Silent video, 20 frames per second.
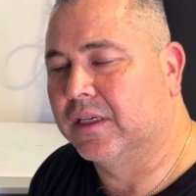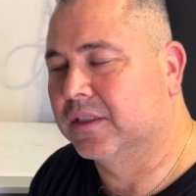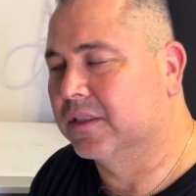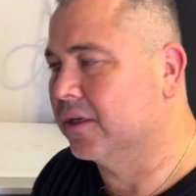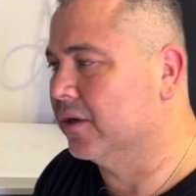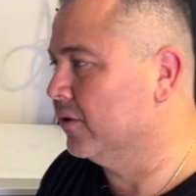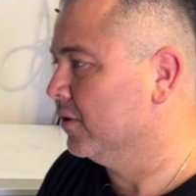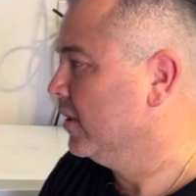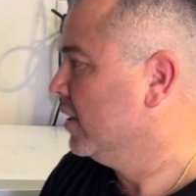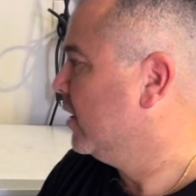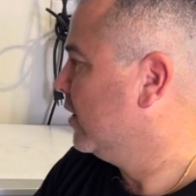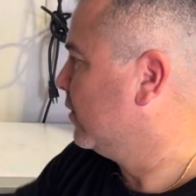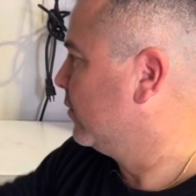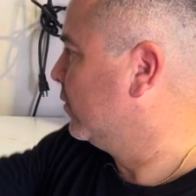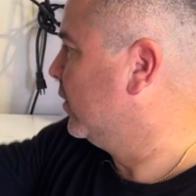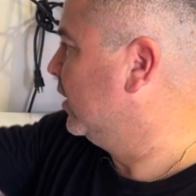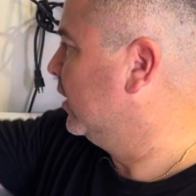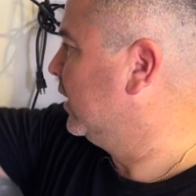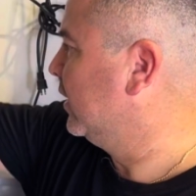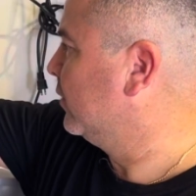So
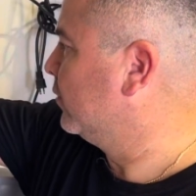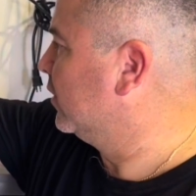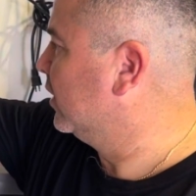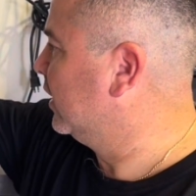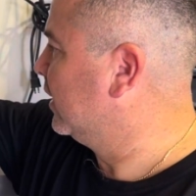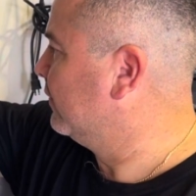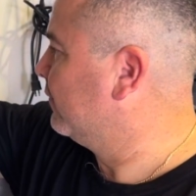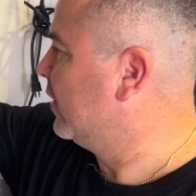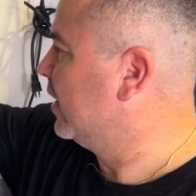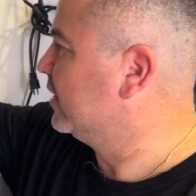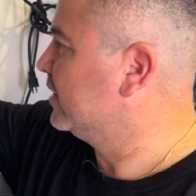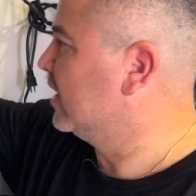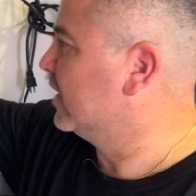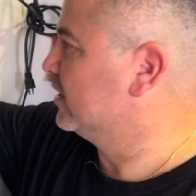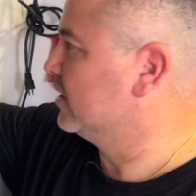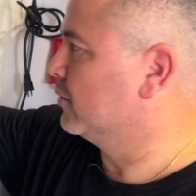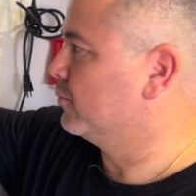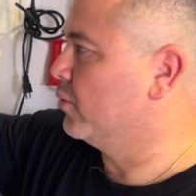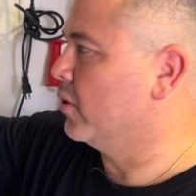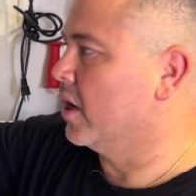really, really
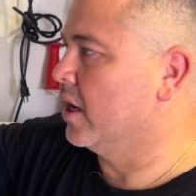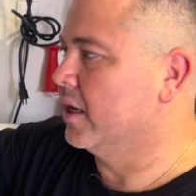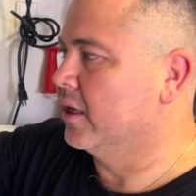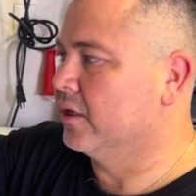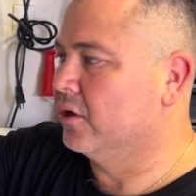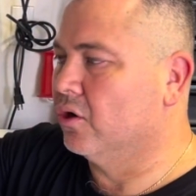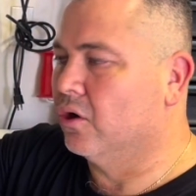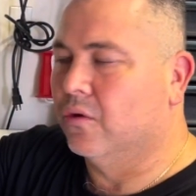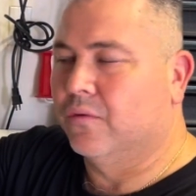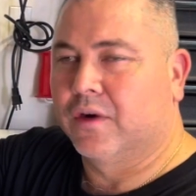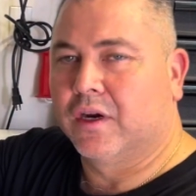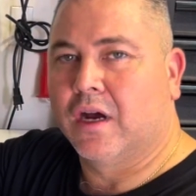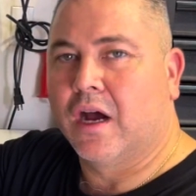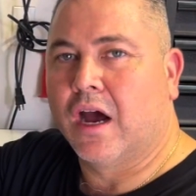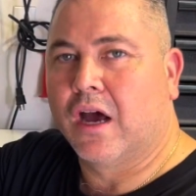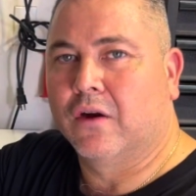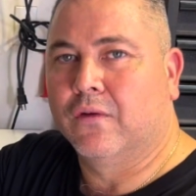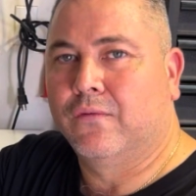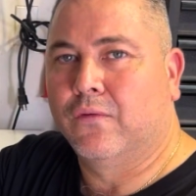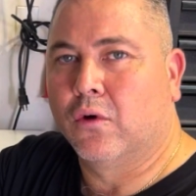fantastic product. Go over to
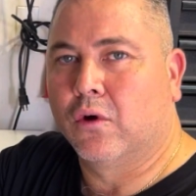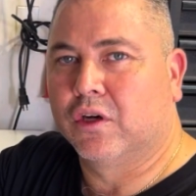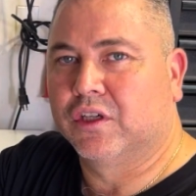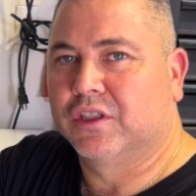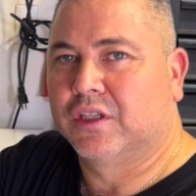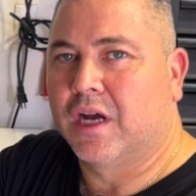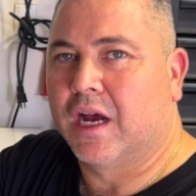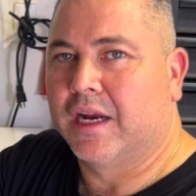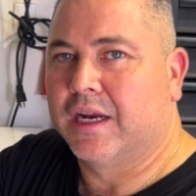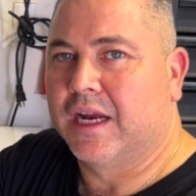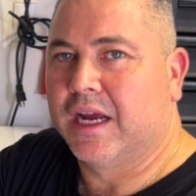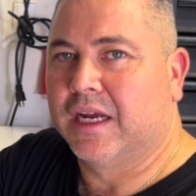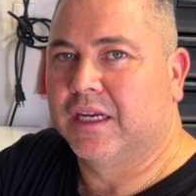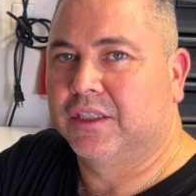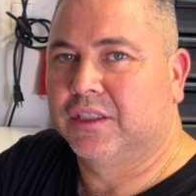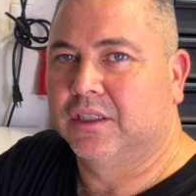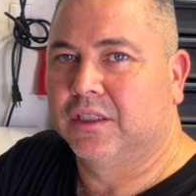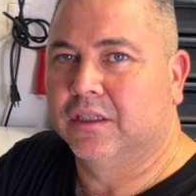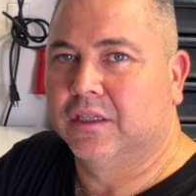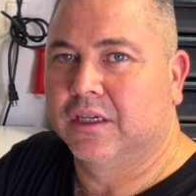
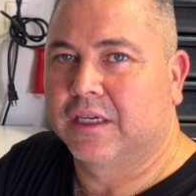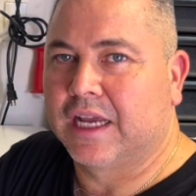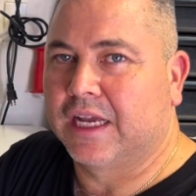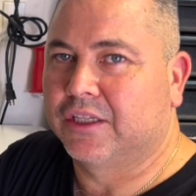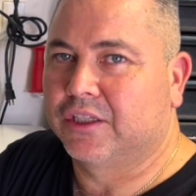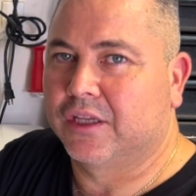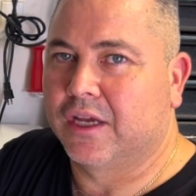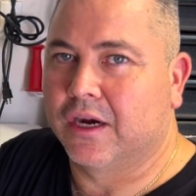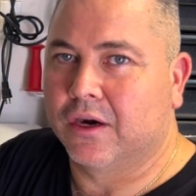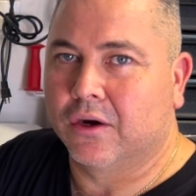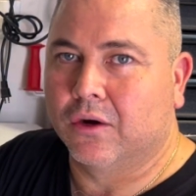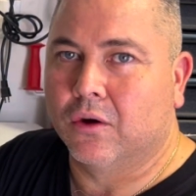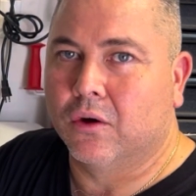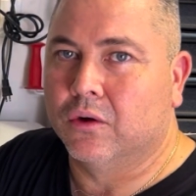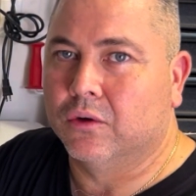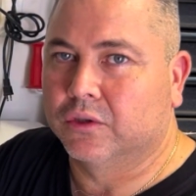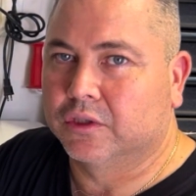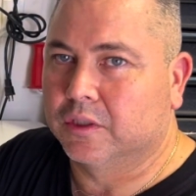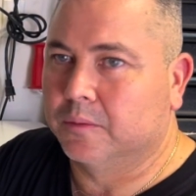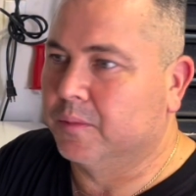autoforge.net, look at their
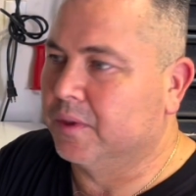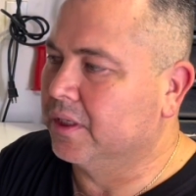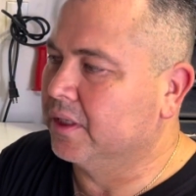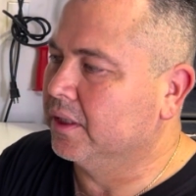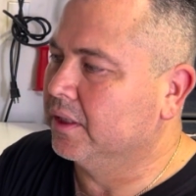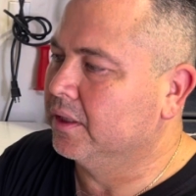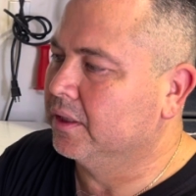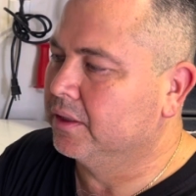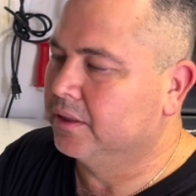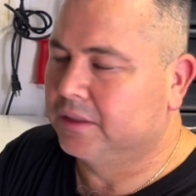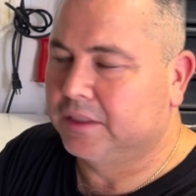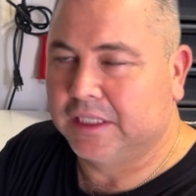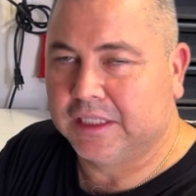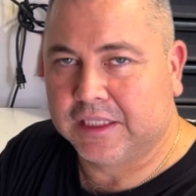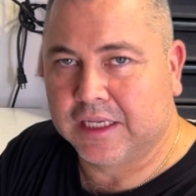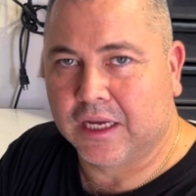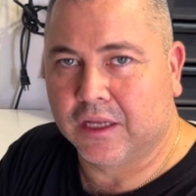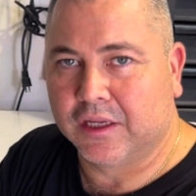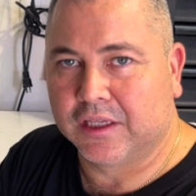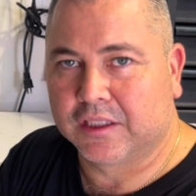Ultima
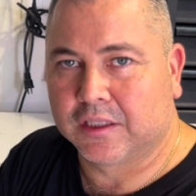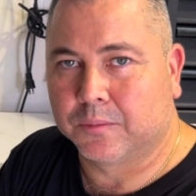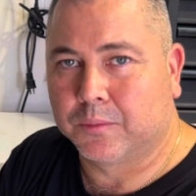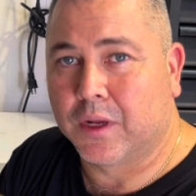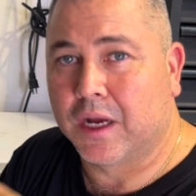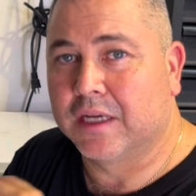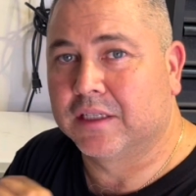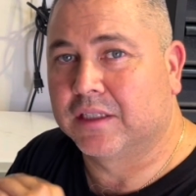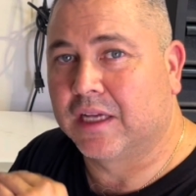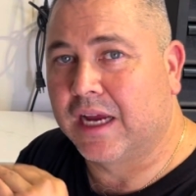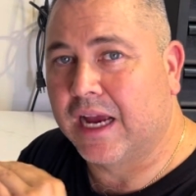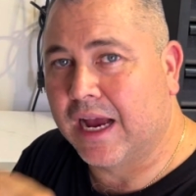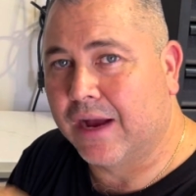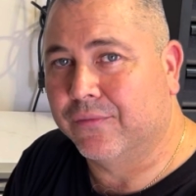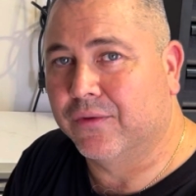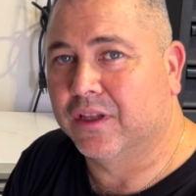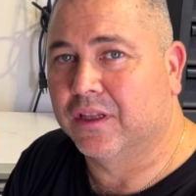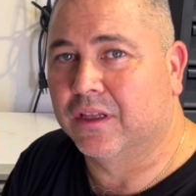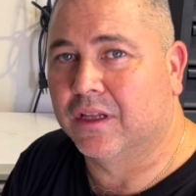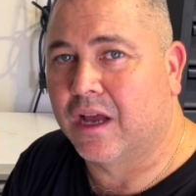detailing supplies. They
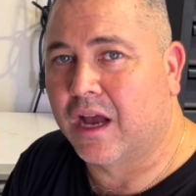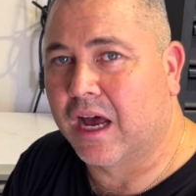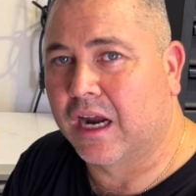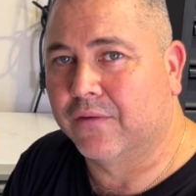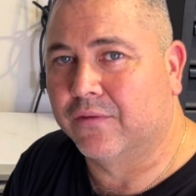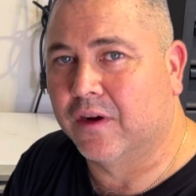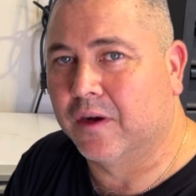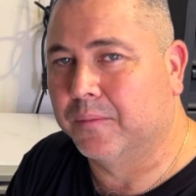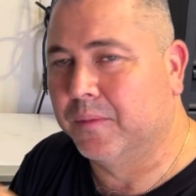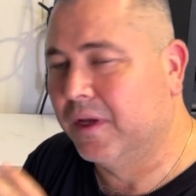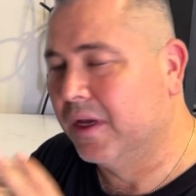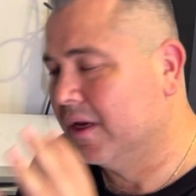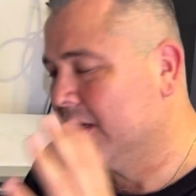have a lot of them.